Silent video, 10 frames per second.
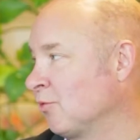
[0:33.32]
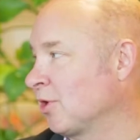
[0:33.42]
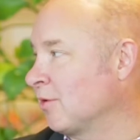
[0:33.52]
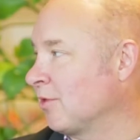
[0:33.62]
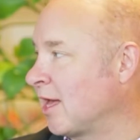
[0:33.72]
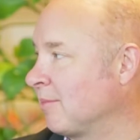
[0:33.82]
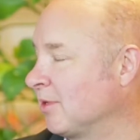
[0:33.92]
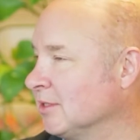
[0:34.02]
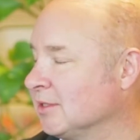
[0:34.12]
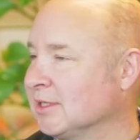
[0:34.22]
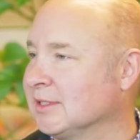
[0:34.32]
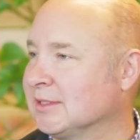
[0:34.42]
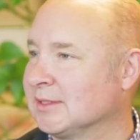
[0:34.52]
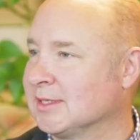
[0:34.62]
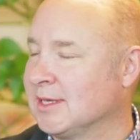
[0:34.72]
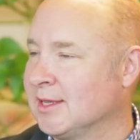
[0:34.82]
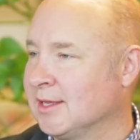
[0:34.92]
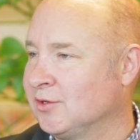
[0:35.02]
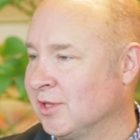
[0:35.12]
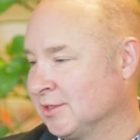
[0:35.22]
been working with Appian since
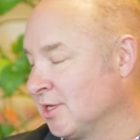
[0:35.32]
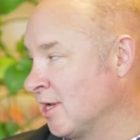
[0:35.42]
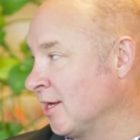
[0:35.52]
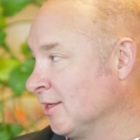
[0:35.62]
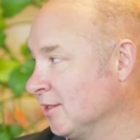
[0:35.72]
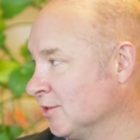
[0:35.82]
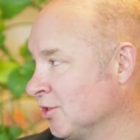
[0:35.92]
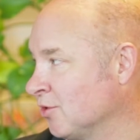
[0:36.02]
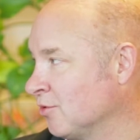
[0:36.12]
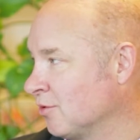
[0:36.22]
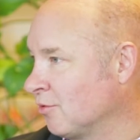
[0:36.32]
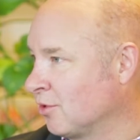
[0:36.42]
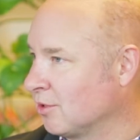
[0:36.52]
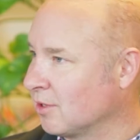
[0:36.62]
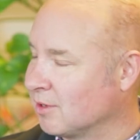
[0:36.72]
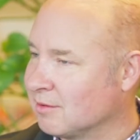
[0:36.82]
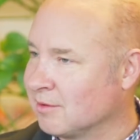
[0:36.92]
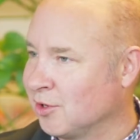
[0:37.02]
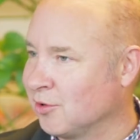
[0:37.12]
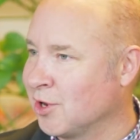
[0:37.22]
2009, so we're
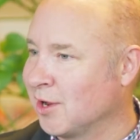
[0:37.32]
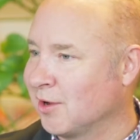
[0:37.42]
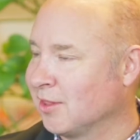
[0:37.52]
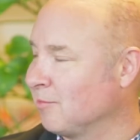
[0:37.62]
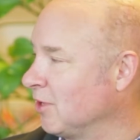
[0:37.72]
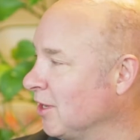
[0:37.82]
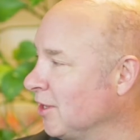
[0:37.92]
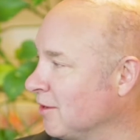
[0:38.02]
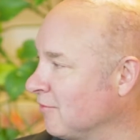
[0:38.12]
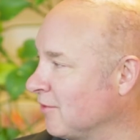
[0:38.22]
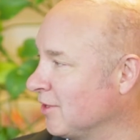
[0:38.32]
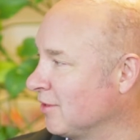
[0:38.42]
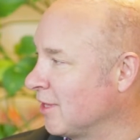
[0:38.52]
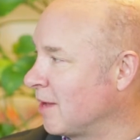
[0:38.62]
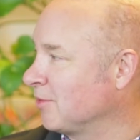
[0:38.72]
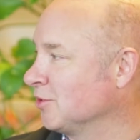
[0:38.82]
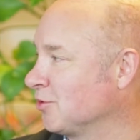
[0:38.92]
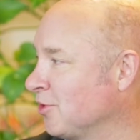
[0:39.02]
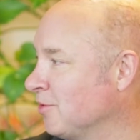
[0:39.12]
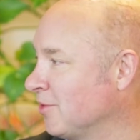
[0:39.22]
not at the beginning of the Appian
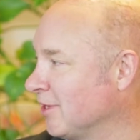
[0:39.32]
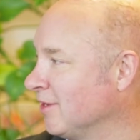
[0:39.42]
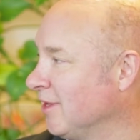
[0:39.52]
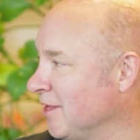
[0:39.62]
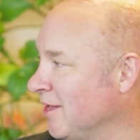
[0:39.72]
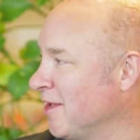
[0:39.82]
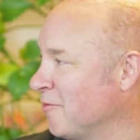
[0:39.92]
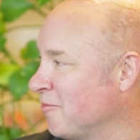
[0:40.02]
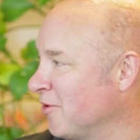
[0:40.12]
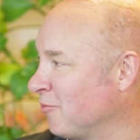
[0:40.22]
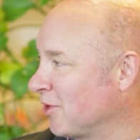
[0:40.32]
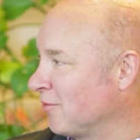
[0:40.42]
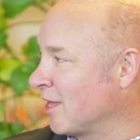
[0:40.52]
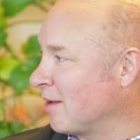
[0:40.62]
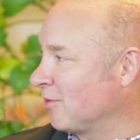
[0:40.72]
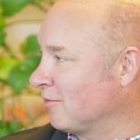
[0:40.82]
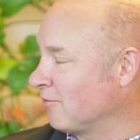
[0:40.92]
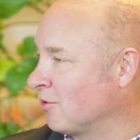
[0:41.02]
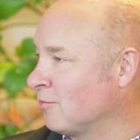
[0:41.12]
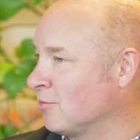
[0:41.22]
story, but we've been working with Appian for